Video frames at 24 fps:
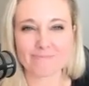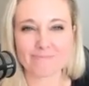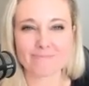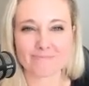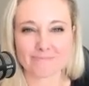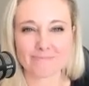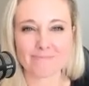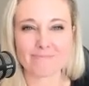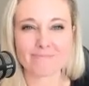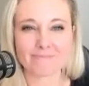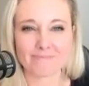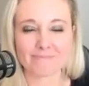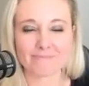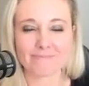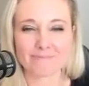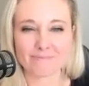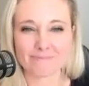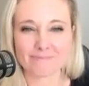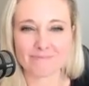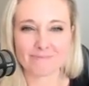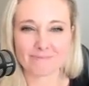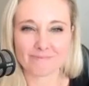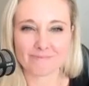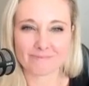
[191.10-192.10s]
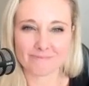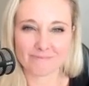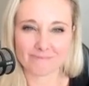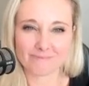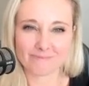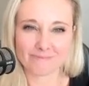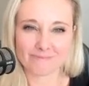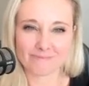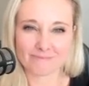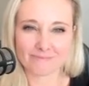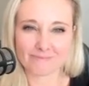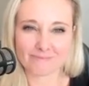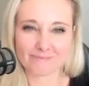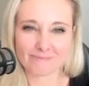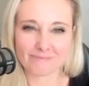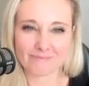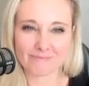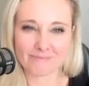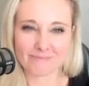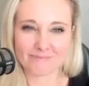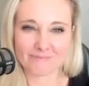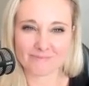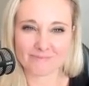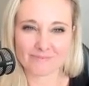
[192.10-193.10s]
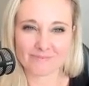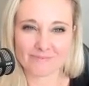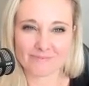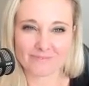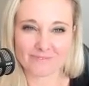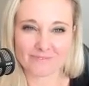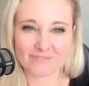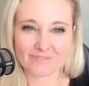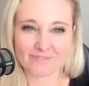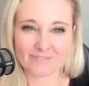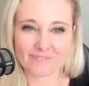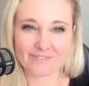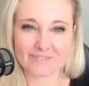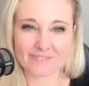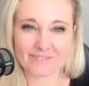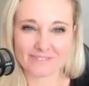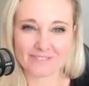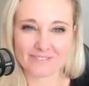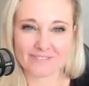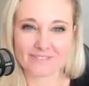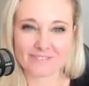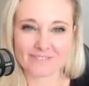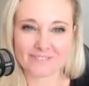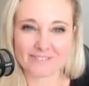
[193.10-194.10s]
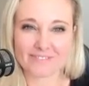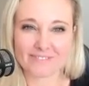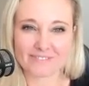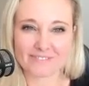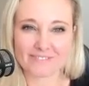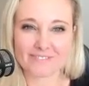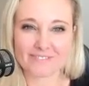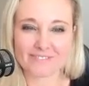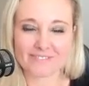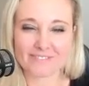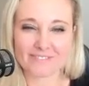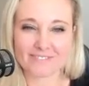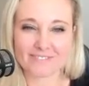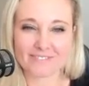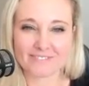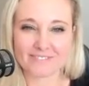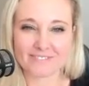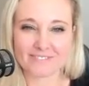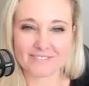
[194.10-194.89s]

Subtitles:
[no speech]